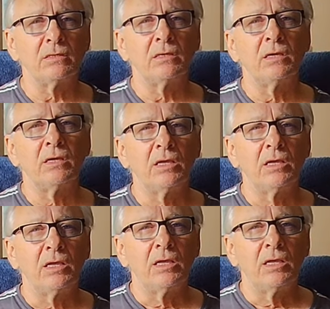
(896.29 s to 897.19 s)

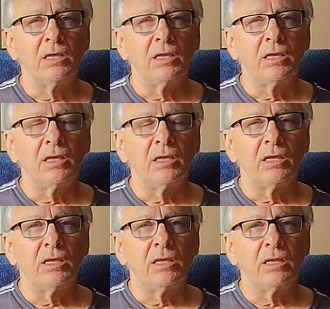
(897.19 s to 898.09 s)

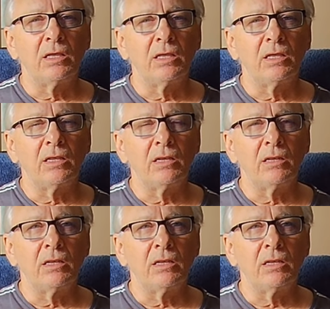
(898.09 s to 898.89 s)
Nobody speaks.